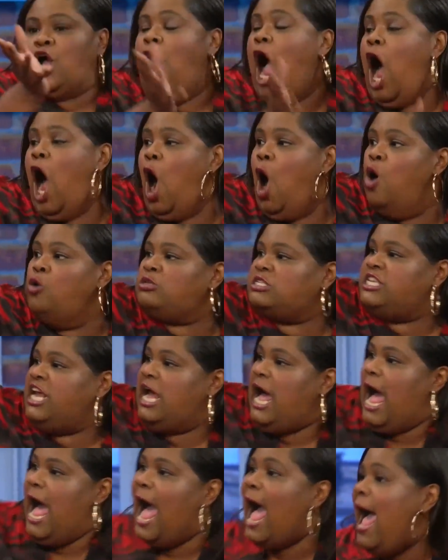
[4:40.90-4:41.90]
cold
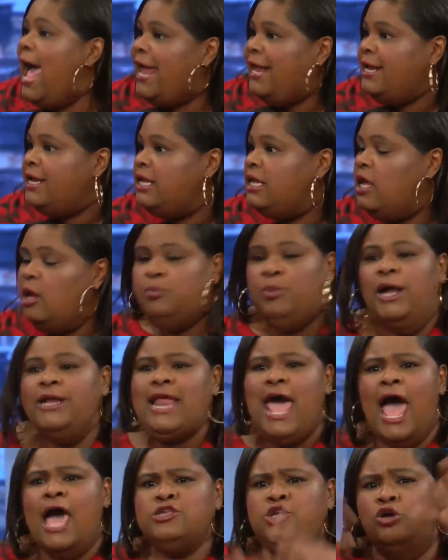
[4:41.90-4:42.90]
to hot.
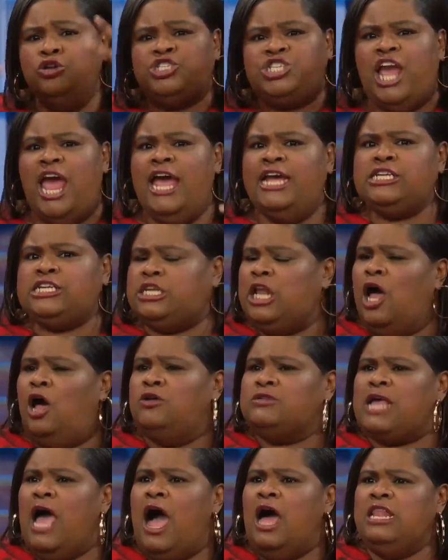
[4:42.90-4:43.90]
But now you change
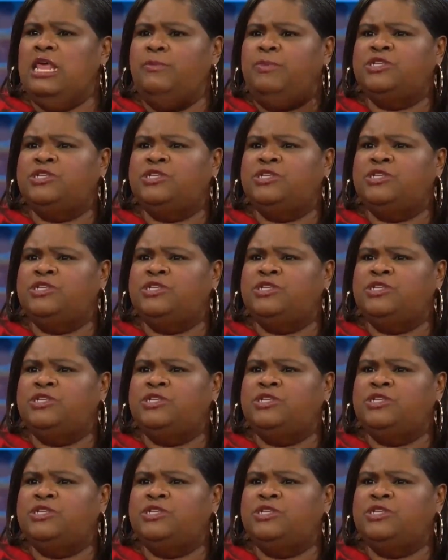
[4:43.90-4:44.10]
clothes all